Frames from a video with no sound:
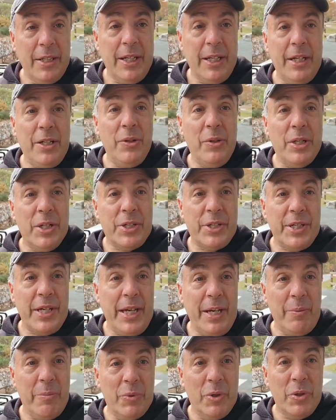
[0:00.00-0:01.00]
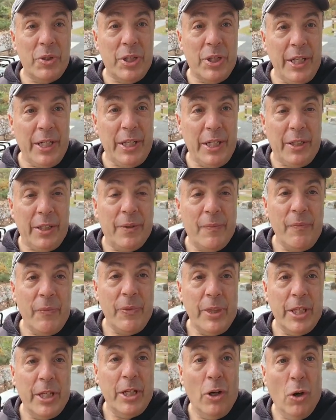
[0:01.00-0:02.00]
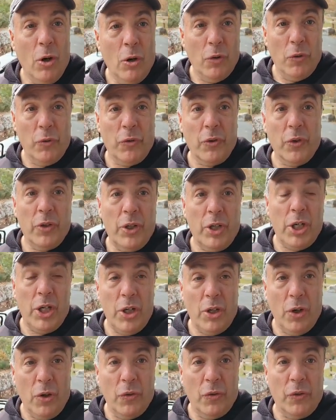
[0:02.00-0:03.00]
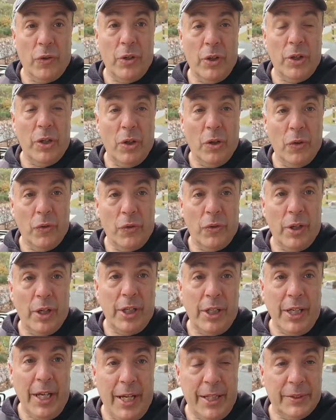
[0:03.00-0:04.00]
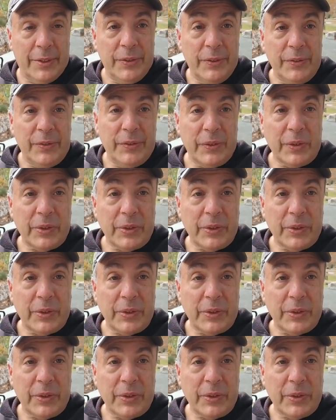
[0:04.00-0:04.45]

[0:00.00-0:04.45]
they do the same routine over and over and over again.